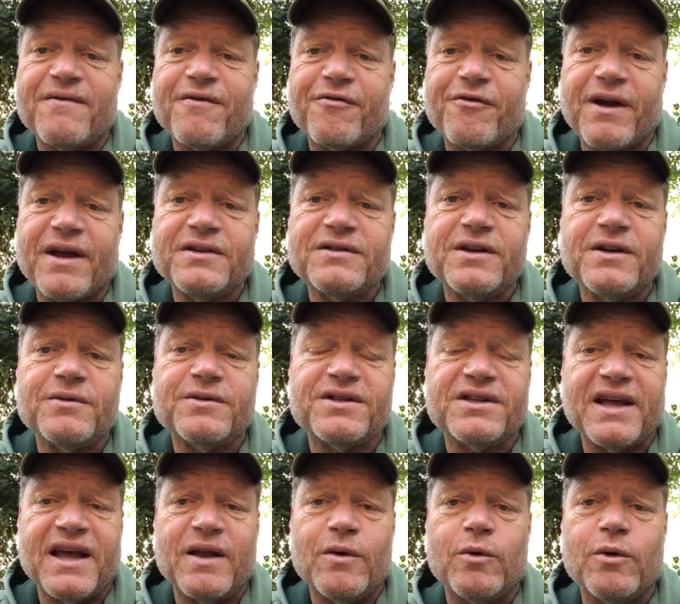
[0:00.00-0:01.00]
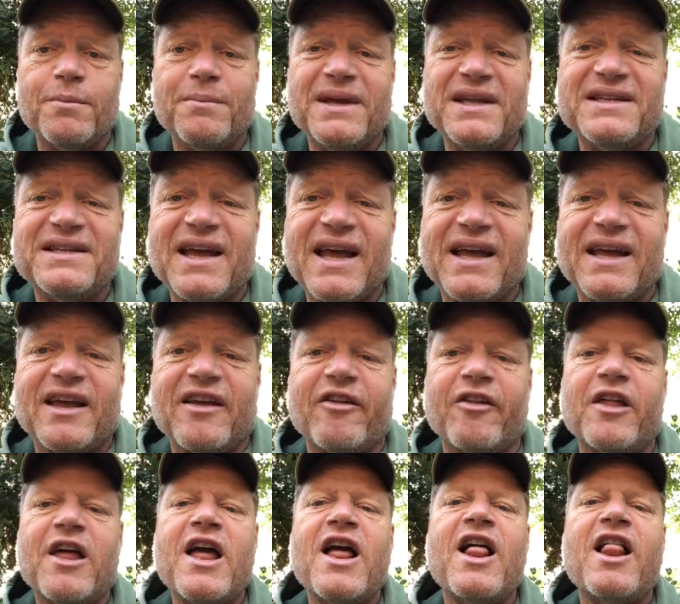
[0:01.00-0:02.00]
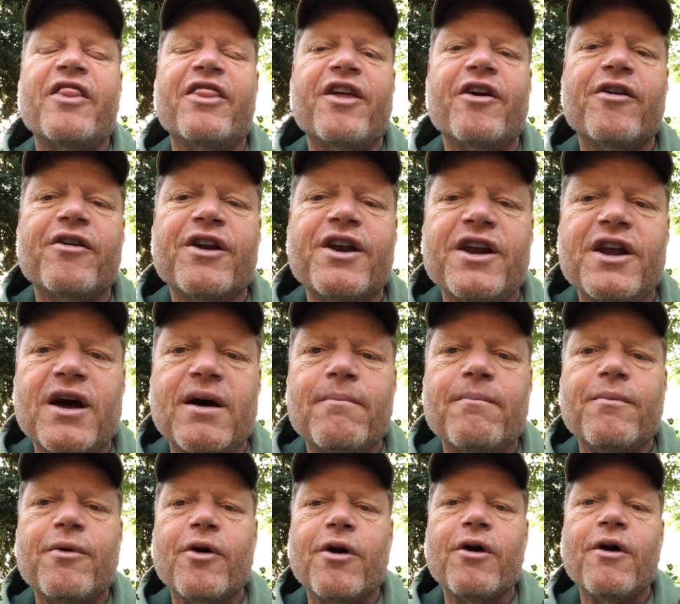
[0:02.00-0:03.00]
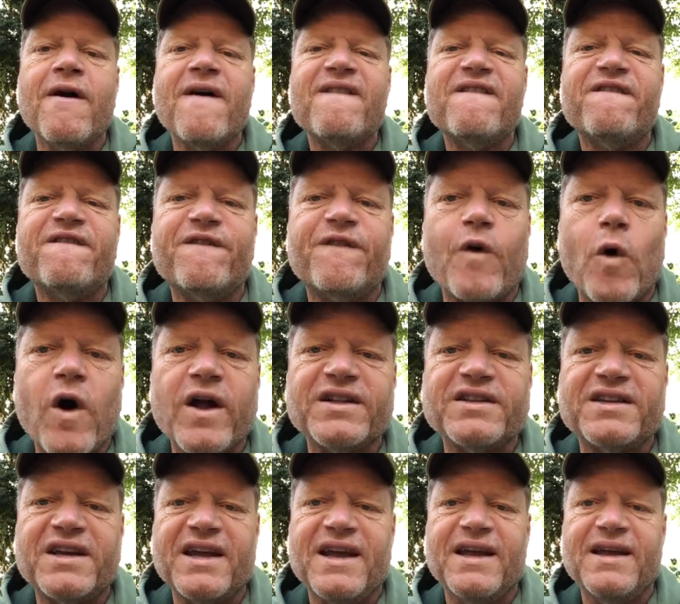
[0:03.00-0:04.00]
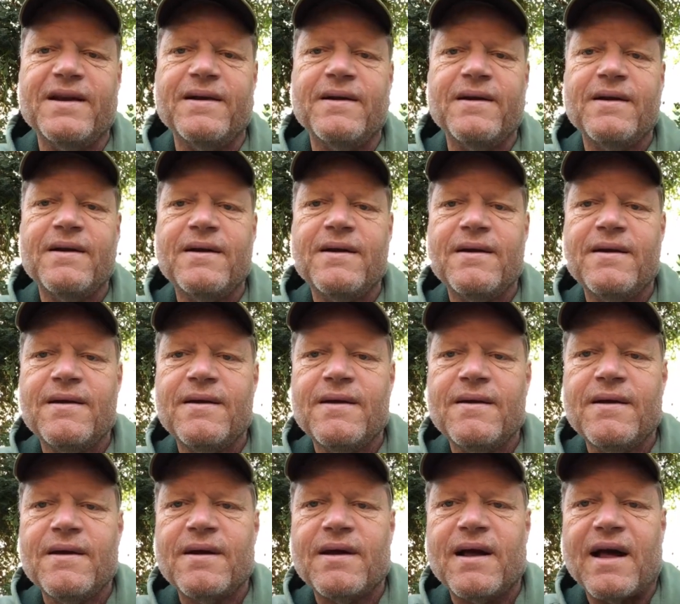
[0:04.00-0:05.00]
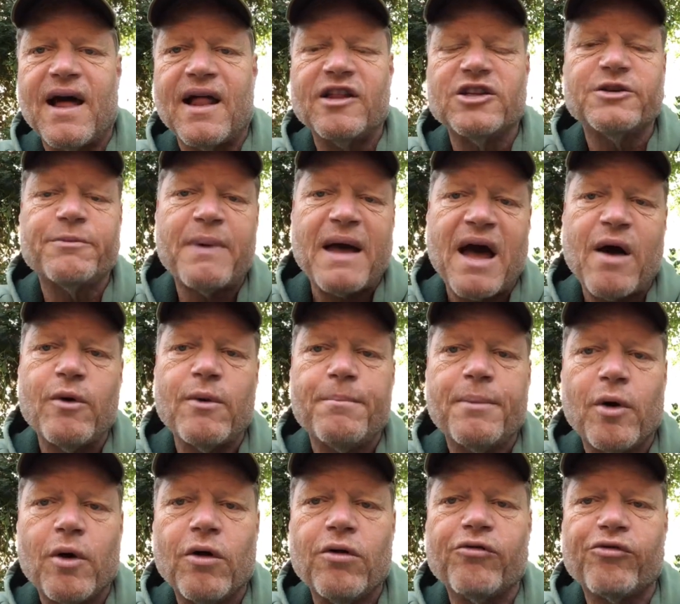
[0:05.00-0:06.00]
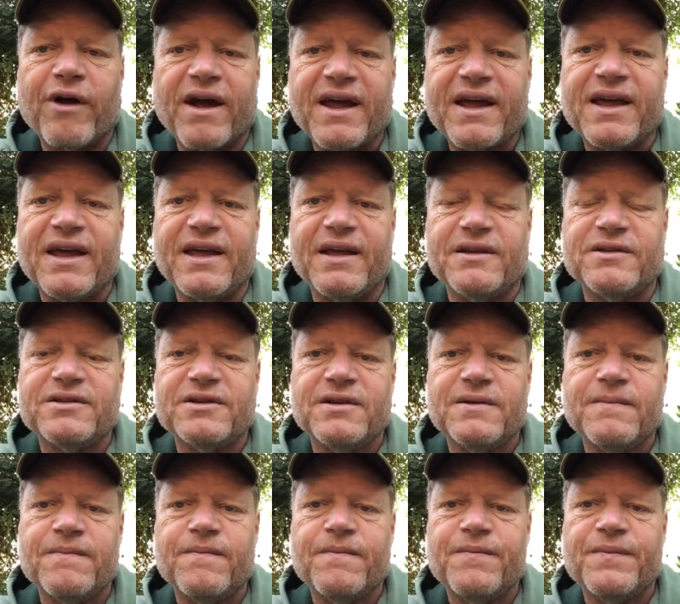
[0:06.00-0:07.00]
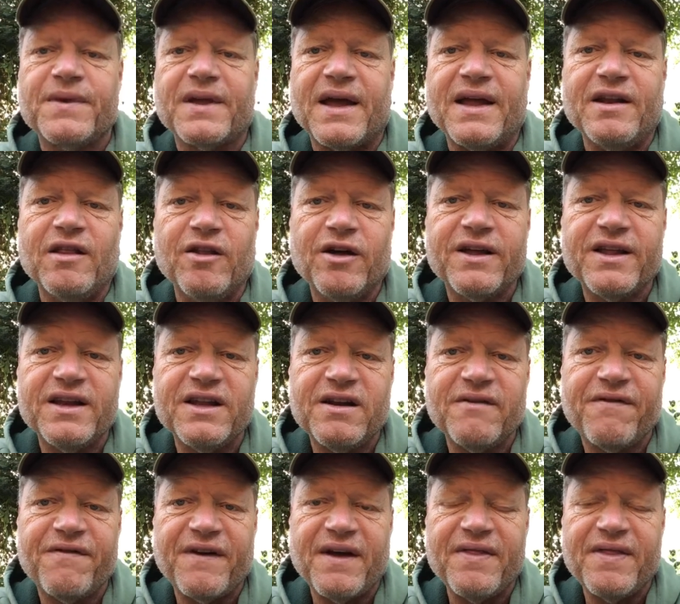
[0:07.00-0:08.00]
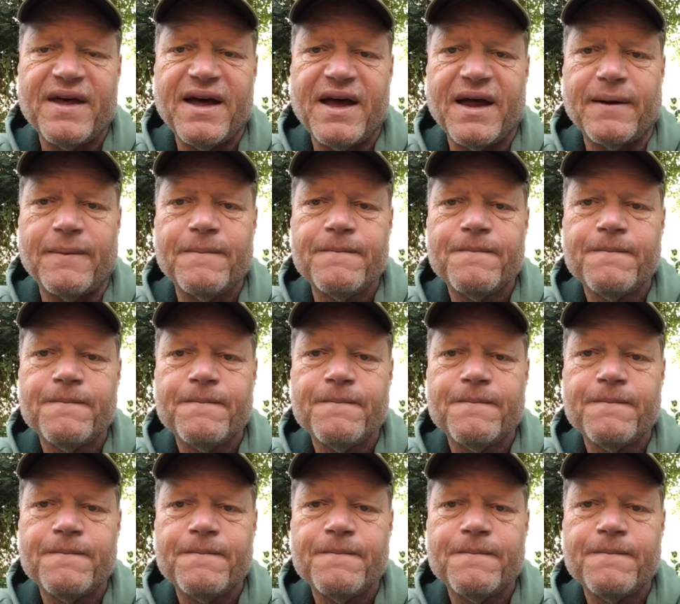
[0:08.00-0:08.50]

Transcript: Fresno State will be taking their number 14 college power poll rankings and looking to defend that.